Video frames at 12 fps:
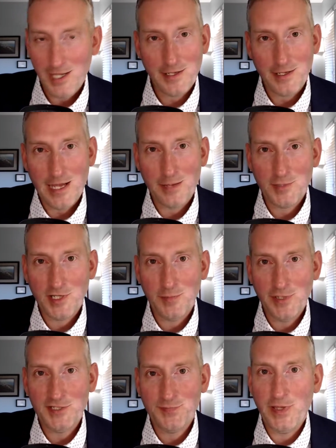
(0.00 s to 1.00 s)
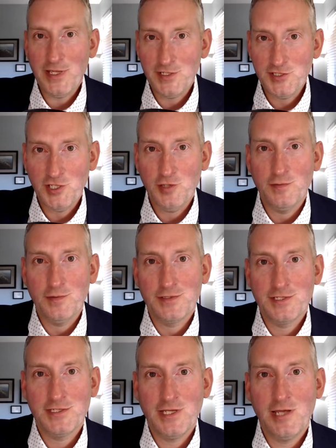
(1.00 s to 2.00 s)
am going to be speaking to you
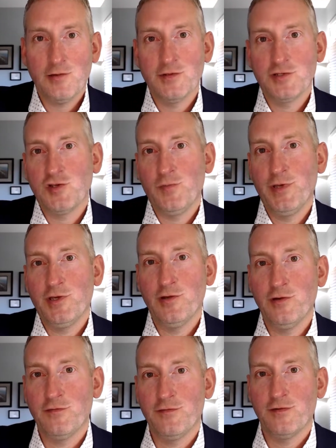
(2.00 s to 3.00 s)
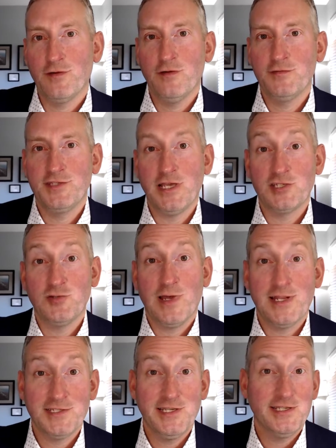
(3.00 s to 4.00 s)
today on the topic of
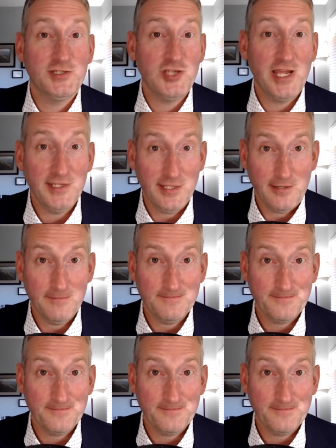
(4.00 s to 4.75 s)
sexuality and gender.